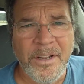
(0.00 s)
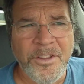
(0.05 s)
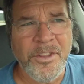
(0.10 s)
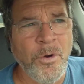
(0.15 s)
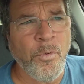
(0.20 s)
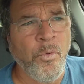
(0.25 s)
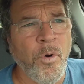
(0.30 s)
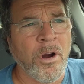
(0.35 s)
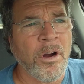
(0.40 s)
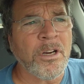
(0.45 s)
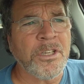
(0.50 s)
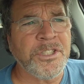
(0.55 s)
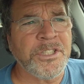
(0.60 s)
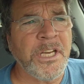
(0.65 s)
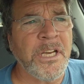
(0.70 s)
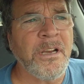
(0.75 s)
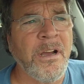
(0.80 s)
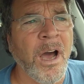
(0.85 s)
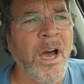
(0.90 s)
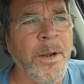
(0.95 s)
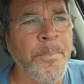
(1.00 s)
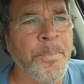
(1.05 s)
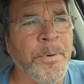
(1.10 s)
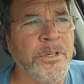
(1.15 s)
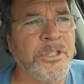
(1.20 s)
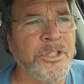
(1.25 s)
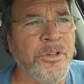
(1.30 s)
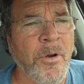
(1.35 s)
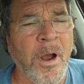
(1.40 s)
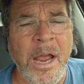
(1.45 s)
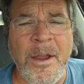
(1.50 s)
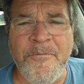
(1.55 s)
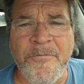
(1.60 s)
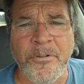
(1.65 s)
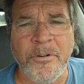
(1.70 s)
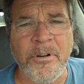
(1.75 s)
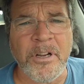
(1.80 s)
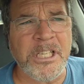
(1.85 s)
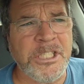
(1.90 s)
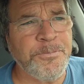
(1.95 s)
The works that God prescribed
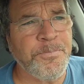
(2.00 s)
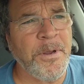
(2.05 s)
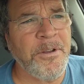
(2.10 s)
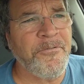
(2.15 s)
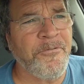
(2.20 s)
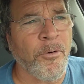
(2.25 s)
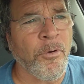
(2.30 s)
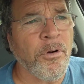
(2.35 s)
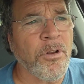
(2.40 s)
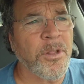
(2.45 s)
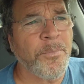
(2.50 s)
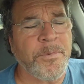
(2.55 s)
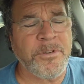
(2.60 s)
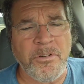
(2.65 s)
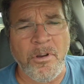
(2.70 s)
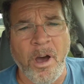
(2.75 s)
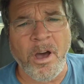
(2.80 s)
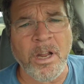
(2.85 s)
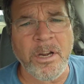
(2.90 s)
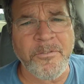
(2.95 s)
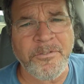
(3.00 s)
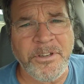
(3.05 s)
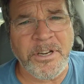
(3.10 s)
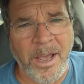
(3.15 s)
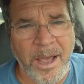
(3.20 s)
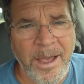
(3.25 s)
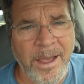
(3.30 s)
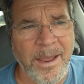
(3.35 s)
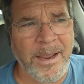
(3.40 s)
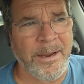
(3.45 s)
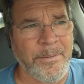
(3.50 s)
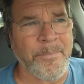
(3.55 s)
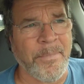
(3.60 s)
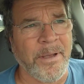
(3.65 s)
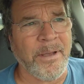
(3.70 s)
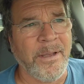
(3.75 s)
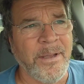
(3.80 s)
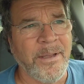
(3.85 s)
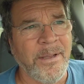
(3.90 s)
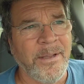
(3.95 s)
for us before the dawn of
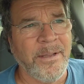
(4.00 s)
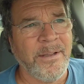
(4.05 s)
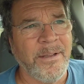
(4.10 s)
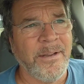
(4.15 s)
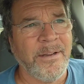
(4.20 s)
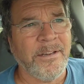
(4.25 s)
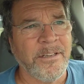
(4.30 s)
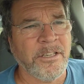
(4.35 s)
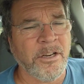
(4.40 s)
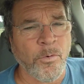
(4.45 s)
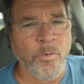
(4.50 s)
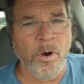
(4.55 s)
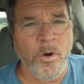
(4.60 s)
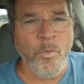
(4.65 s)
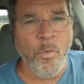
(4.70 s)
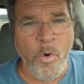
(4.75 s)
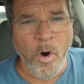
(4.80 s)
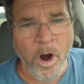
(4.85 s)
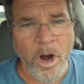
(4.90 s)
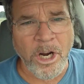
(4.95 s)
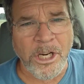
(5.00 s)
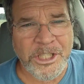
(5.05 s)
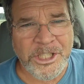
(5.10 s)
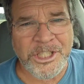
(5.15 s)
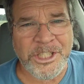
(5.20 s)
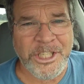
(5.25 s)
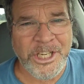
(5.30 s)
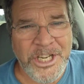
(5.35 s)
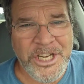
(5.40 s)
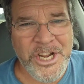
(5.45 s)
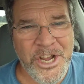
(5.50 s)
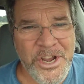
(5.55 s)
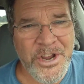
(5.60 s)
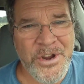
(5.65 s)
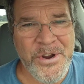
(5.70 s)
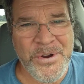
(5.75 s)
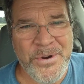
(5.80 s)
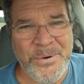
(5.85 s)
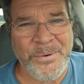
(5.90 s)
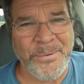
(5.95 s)
time. There were works to
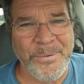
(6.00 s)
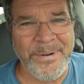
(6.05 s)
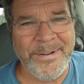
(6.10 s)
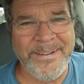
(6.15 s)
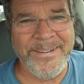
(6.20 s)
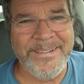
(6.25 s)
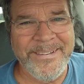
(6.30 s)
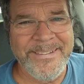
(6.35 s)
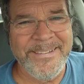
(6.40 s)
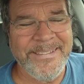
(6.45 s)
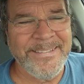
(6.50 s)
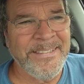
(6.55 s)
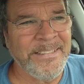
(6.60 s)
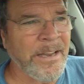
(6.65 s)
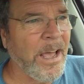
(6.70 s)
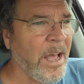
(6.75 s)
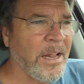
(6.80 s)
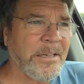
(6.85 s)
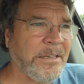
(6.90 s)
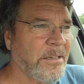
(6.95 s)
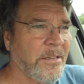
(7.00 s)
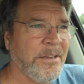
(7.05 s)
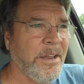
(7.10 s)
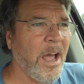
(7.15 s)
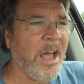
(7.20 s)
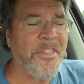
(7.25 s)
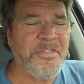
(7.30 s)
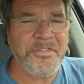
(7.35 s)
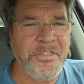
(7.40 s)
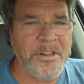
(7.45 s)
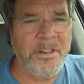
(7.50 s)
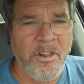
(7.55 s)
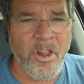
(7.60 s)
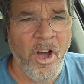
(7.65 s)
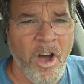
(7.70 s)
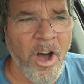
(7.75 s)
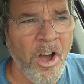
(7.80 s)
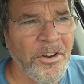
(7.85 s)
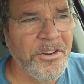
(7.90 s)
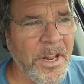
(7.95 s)
do. Not, not the
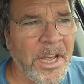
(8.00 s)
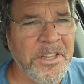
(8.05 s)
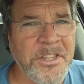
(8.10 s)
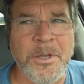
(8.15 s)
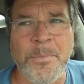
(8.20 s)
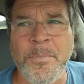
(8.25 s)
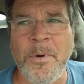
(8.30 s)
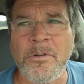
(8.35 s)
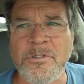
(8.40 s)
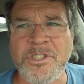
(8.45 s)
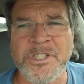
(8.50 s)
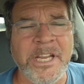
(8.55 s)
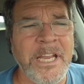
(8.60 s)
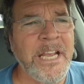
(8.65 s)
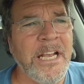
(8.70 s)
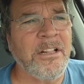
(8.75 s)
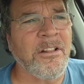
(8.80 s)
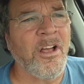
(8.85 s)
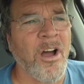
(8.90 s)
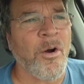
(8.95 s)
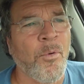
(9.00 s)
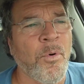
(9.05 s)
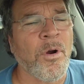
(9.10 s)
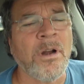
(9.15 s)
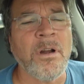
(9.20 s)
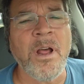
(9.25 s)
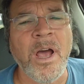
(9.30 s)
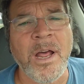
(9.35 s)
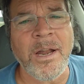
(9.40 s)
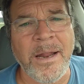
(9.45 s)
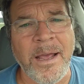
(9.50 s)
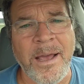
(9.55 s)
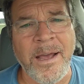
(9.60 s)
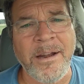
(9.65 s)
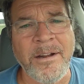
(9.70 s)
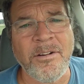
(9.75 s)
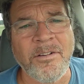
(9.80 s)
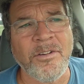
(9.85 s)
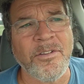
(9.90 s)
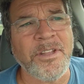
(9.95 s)
law, not the Mosaic law. We're not
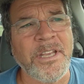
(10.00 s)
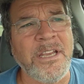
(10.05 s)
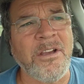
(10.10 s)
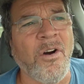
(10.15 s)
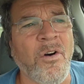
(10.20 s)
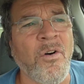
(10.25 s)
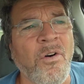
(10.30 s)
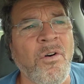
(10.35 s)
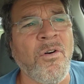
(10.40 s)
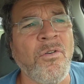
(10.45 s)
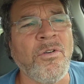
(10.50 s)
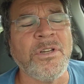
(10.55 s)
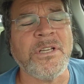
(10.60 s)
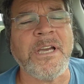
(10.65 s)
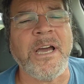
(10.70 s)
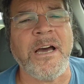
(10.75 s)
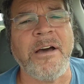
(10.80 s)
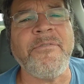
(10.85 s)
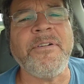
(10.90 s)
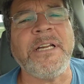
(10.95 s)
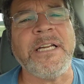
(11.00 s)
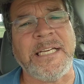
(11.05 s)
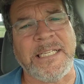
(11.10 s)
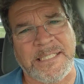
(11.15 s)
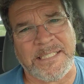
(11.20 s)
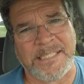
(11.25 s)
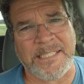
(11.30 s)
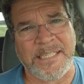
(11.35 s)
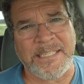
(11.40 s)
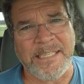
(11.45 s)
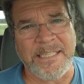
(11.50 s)
under the old covenant.